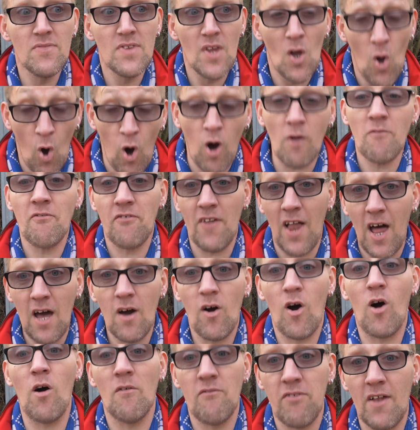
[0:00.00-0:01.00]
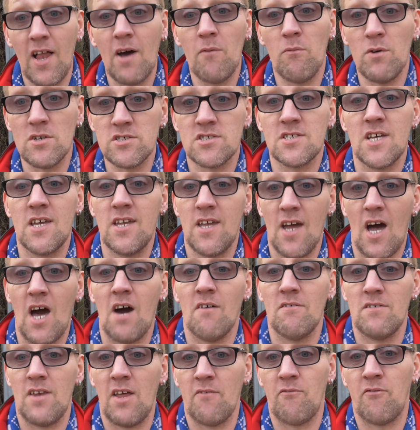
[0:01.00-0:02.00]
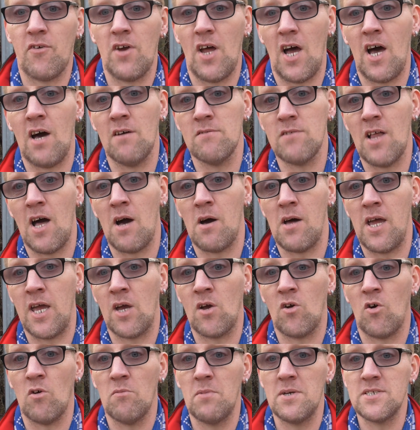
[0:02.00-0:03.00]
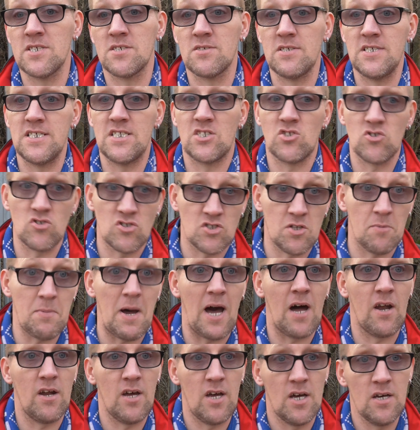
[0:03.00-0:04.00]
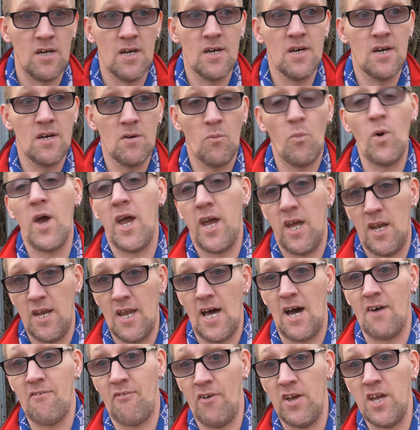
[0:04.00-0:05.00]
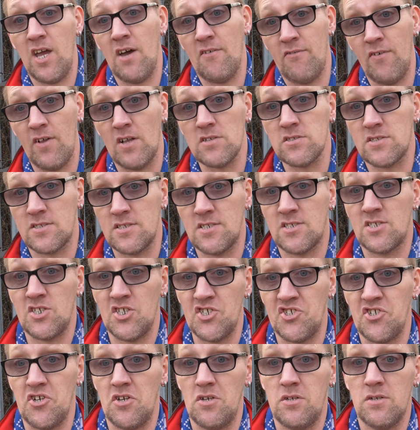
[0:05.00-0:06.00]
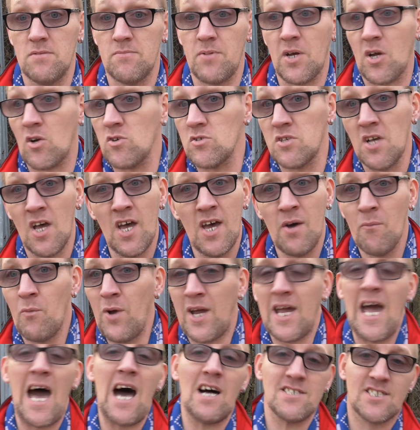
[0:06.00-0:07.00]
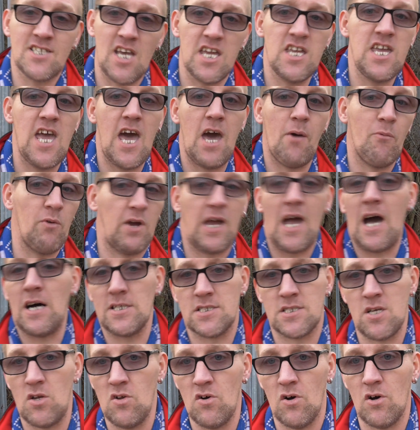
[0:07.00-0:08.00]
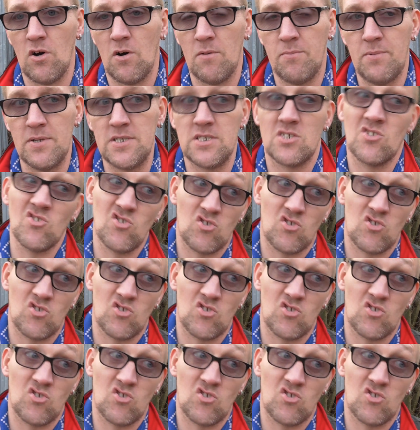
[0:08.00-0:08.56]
Hopefully. We'll see our incomings. It's just a matter of waiting now for EFL decision, because we can't say yeah, we can't say no, but it's